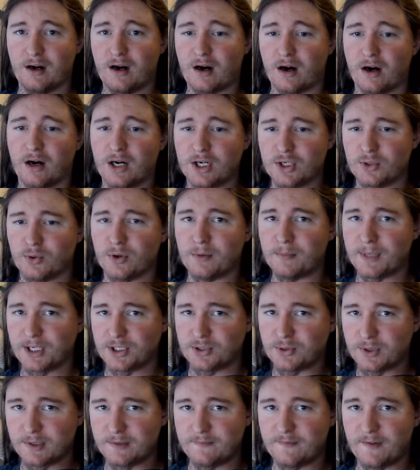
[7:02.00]
hardcore
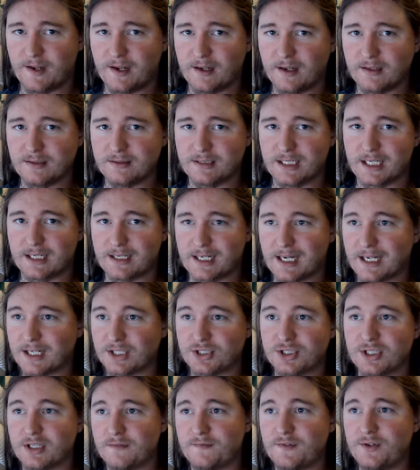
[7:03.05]
Metroid fans that kind of
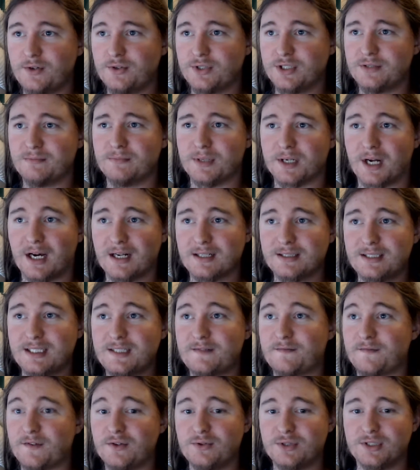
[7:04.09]
shit on Fusion, but honestly,
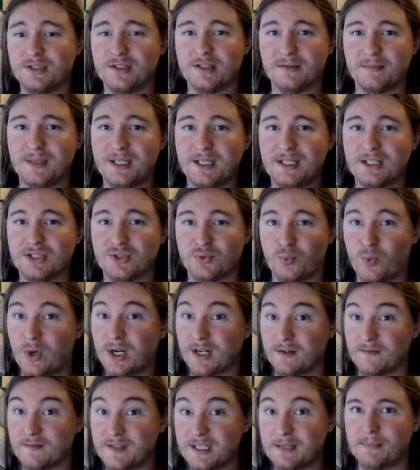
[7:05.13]
Fusion to me is one
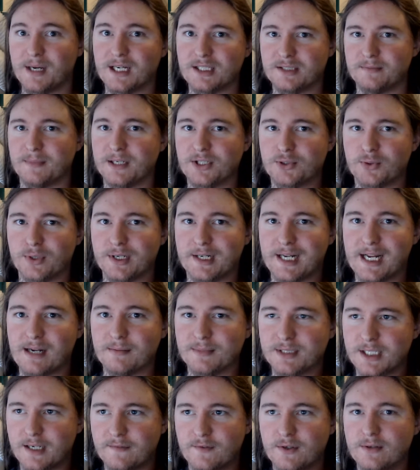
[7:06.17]
of the best Metroid
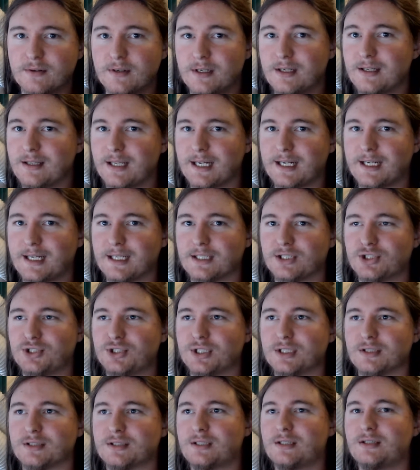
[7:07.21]
games ever. Like, it's
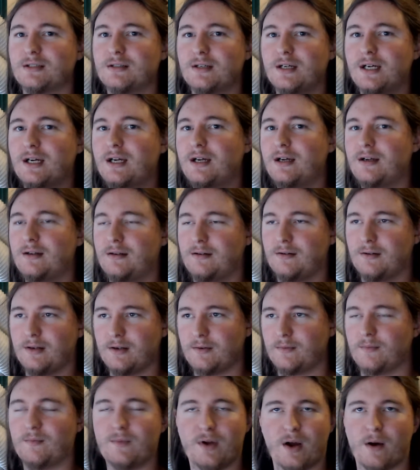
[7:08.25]
just
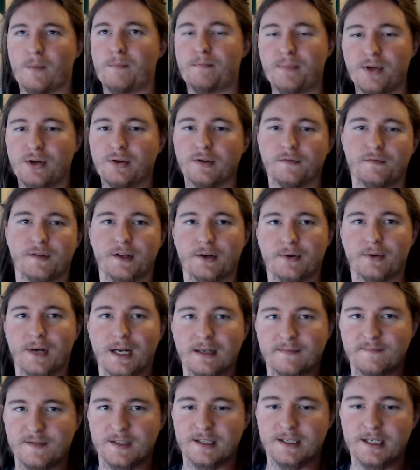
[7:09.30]
a beautifully
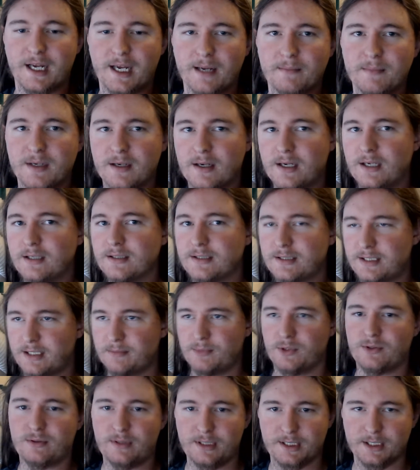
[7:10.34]
crafted game.
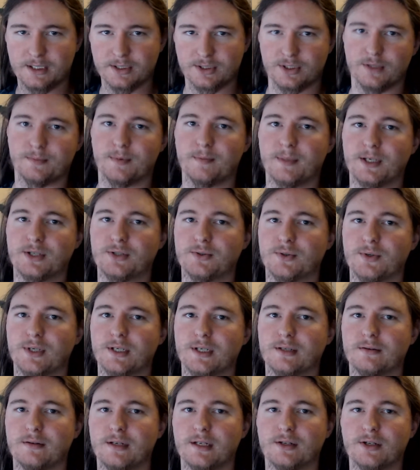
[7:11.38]
Similarly to Super Metroid,
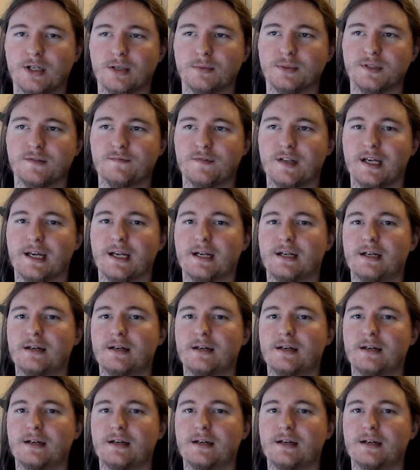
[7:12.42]
in terms of like